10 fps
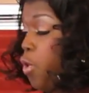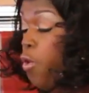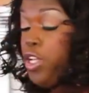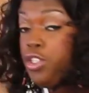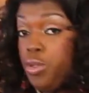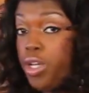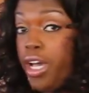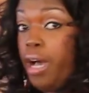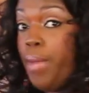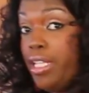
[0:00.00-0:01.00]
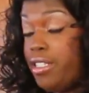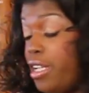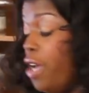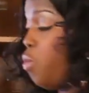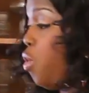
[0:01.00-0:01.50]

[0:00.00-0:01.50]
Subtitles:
going to come and start